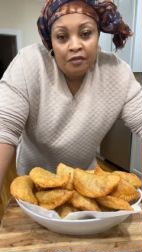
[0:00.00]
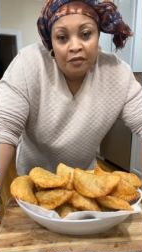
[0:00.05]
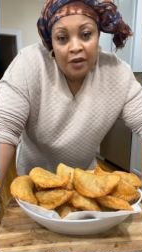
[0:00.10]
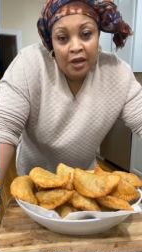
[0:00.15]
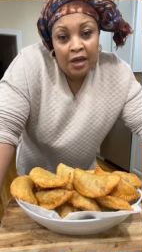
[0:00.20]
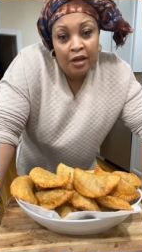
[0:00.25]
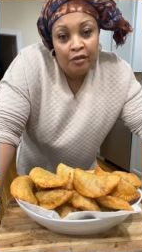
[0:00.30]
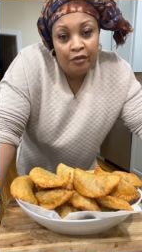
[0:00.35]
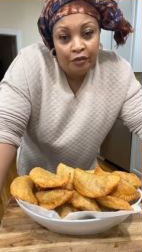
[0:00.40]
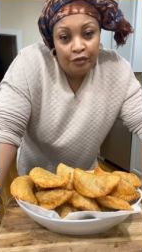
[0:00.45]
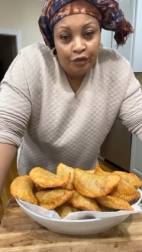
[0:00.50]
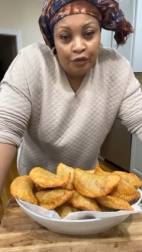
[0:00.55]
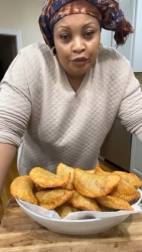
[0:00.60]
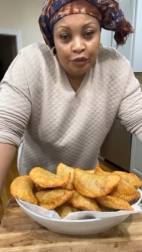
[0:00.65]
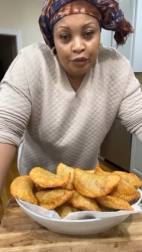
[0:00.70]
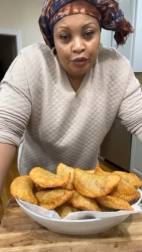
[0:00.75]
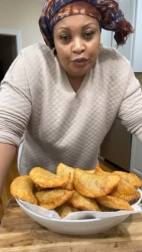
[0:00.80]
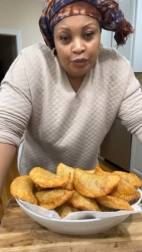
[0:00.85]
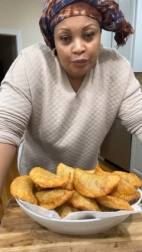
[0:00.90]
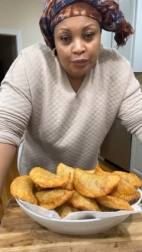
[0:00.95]
it's finger
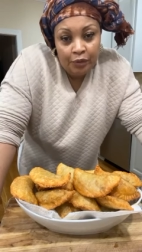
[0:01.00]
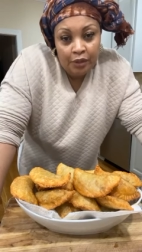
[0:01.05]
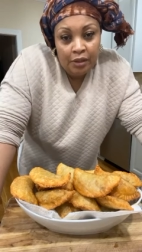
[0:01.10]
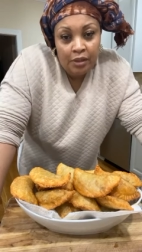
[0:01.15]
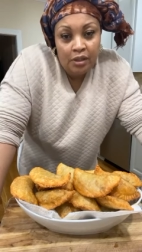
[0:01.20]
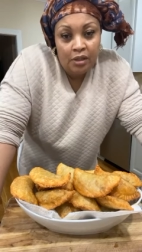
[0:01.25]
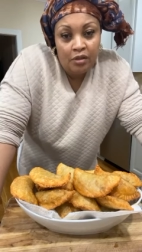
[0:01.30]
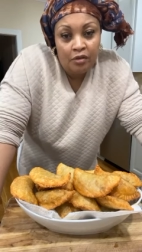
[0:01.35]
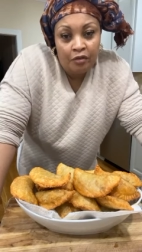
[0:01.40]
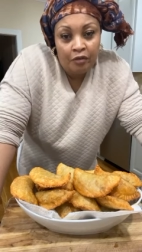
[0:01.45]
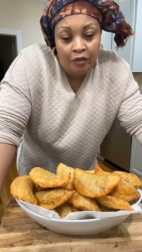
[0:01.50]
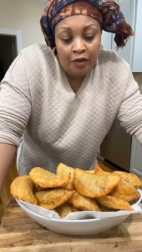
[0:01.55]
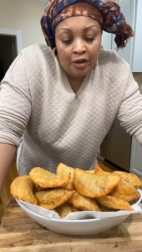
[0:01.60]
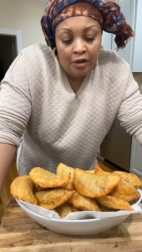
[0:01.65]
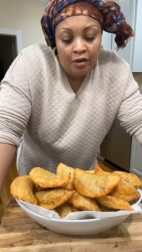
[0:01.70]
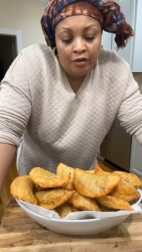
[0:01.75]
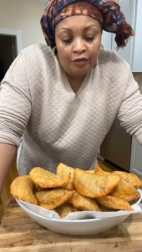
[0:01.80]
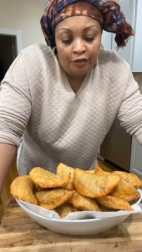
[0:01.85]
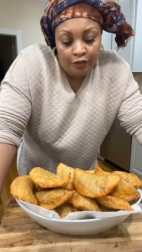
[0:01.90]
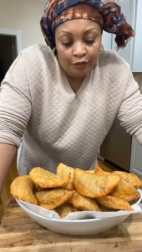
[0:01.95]
food this
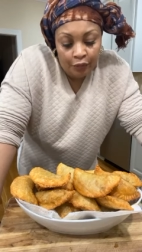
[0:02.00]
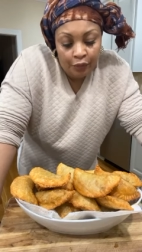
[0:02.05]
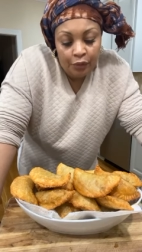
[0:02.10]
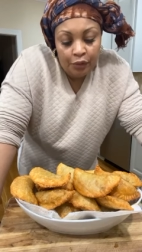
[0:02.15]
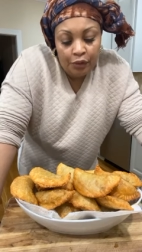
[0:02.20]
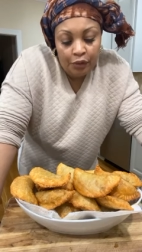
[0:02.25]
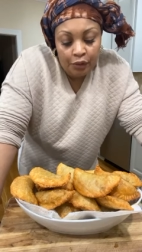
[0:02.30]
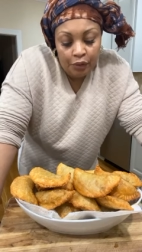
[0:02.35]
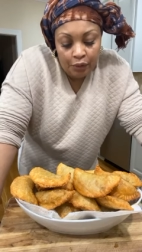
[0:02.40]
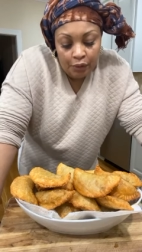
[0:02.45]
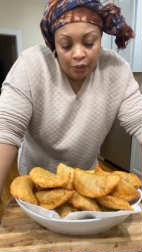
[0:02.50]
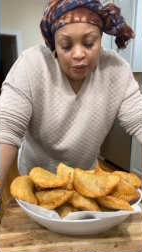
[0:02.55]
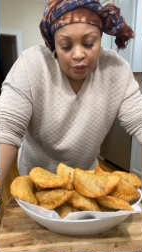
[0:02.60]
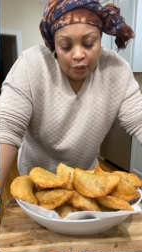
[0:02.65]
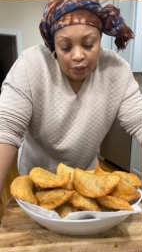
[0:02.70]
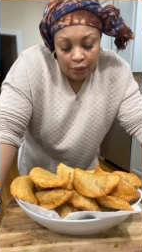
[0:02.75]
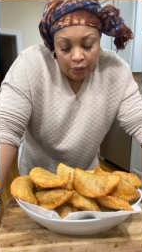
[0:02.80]
is finger food